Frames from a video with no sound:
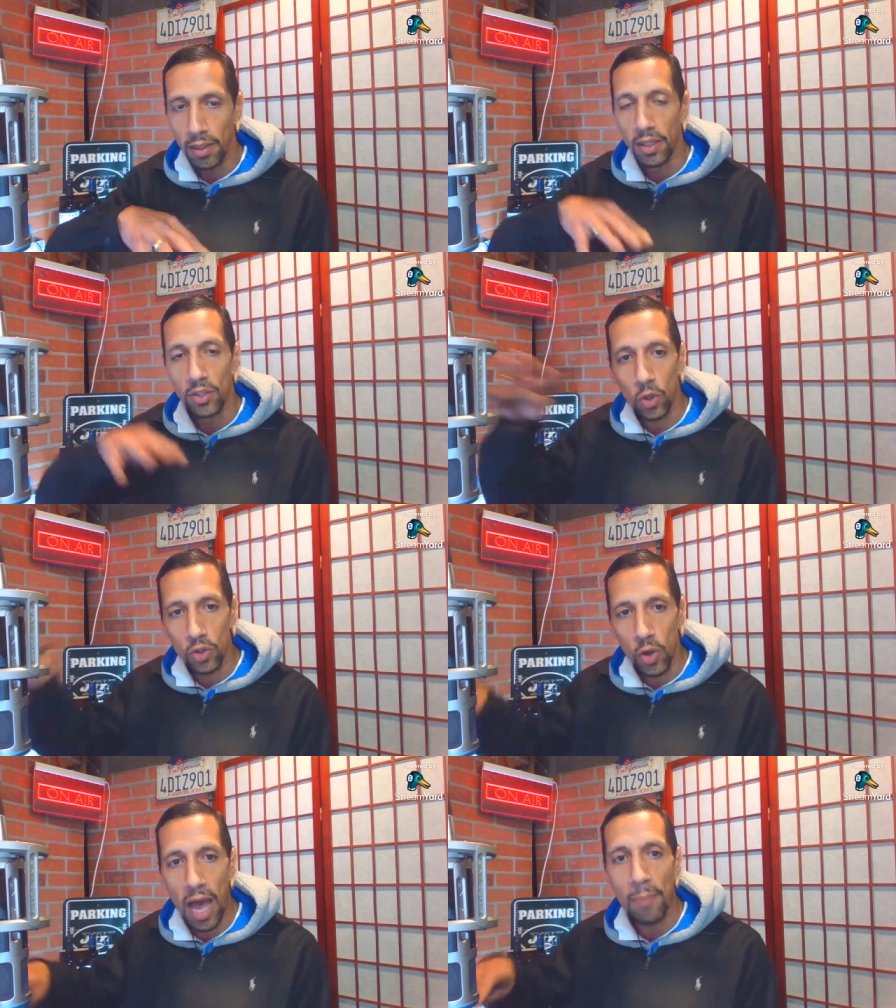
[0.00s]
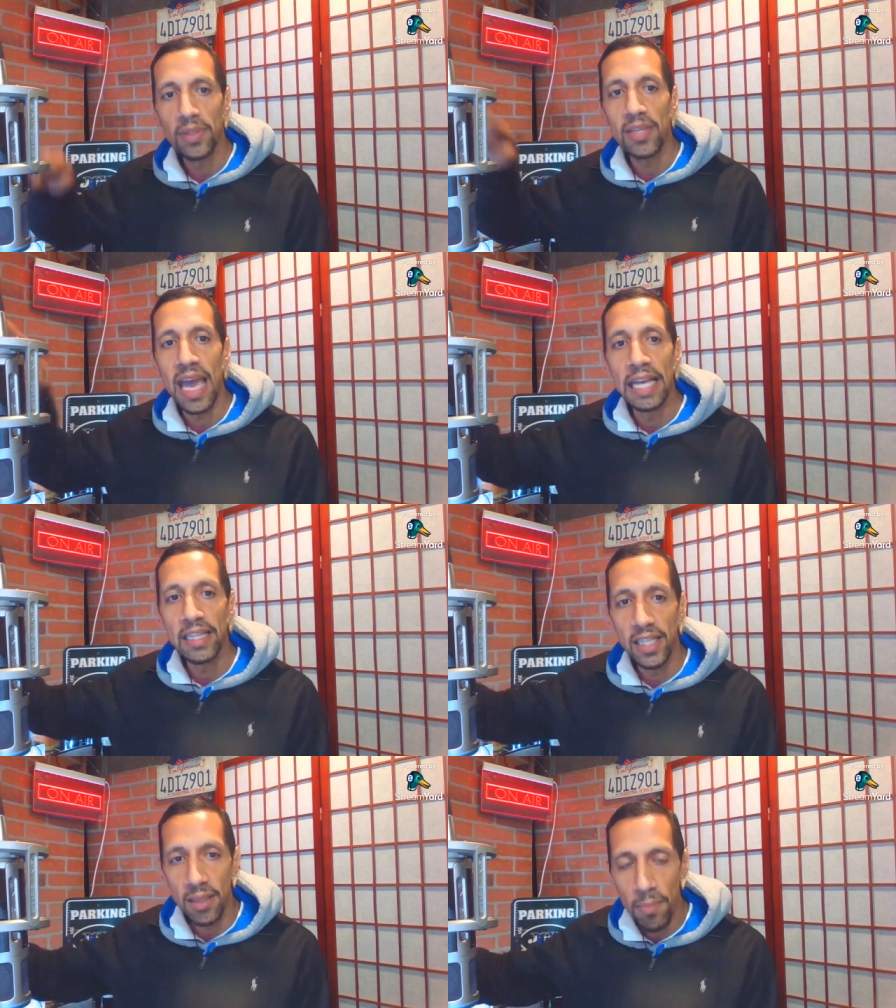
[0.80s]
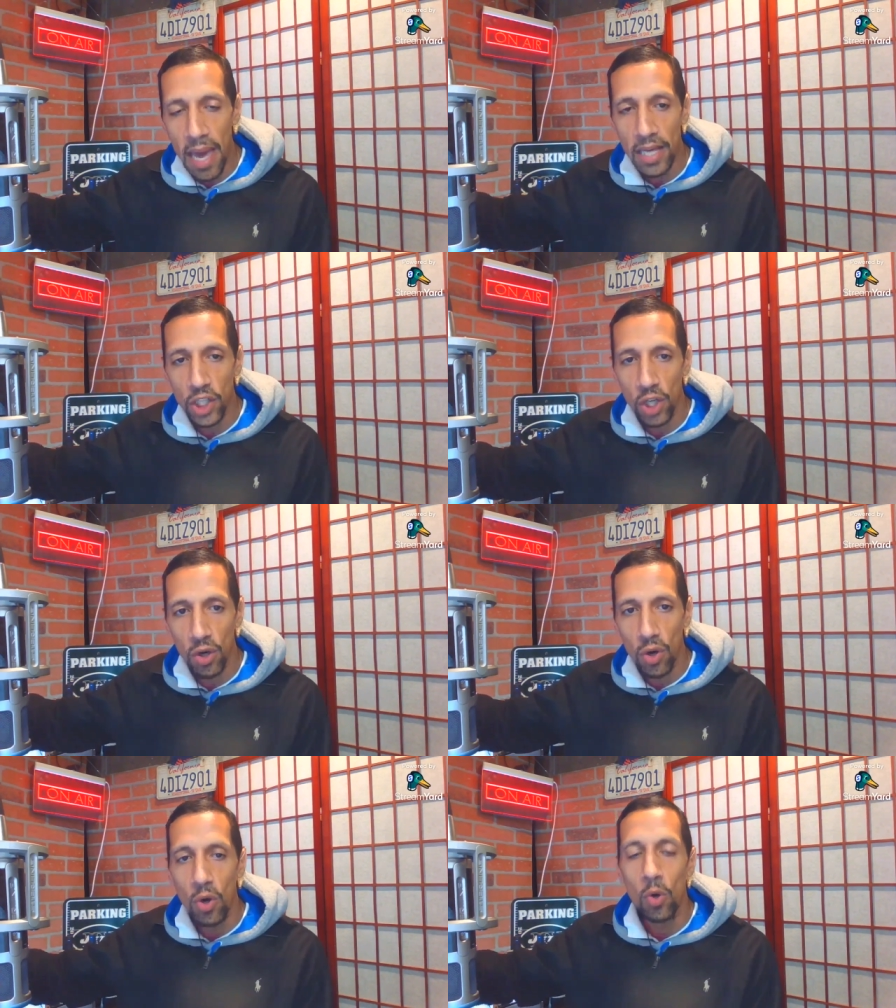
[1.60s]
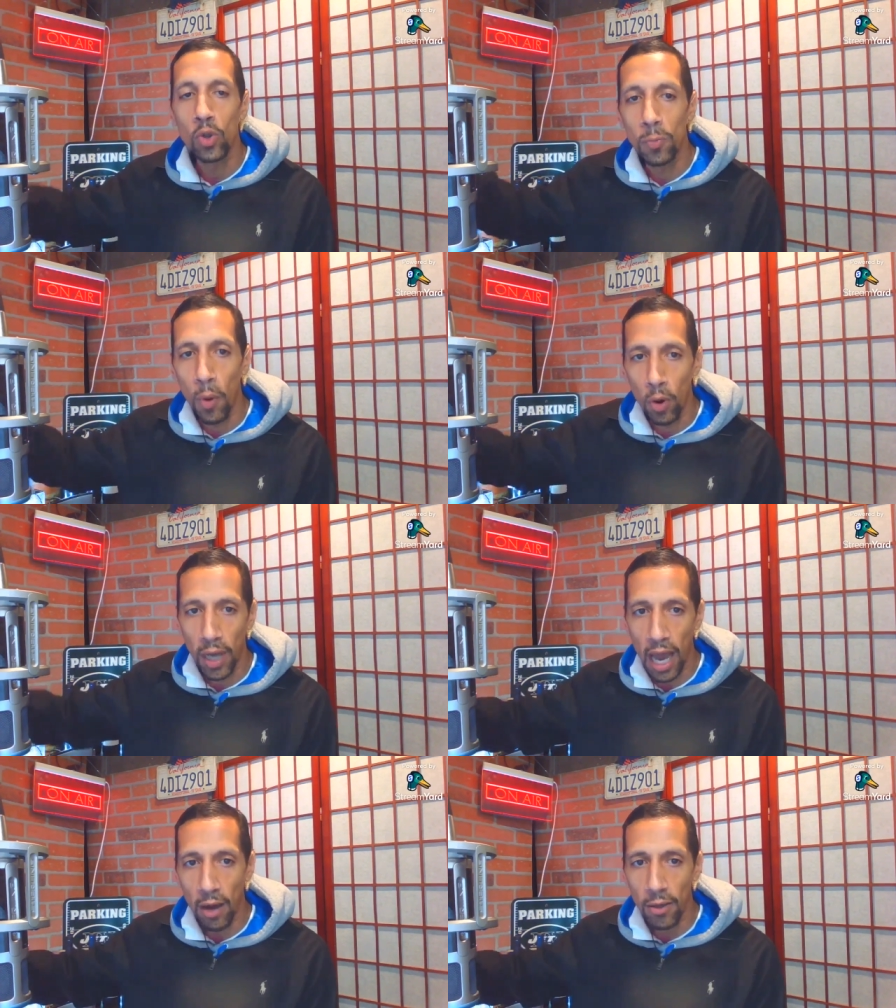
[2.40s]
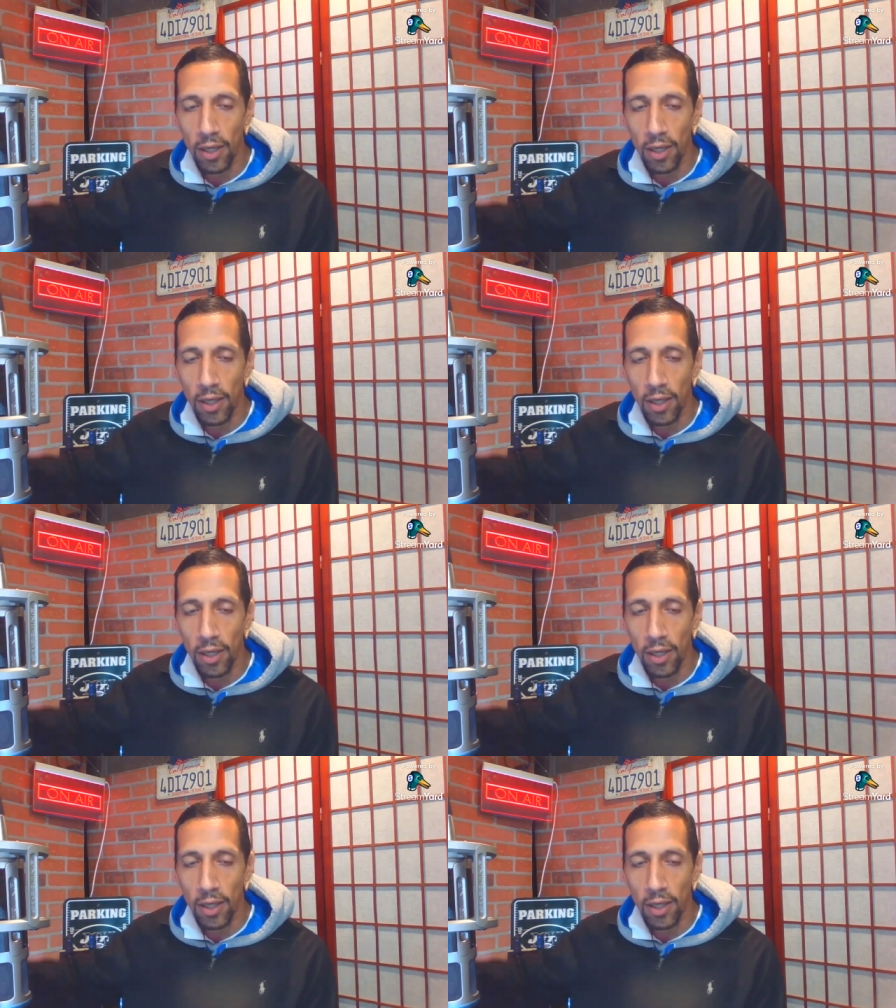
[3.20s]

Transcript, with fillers: This also happened to Anthony DiMaggio, who spoke out.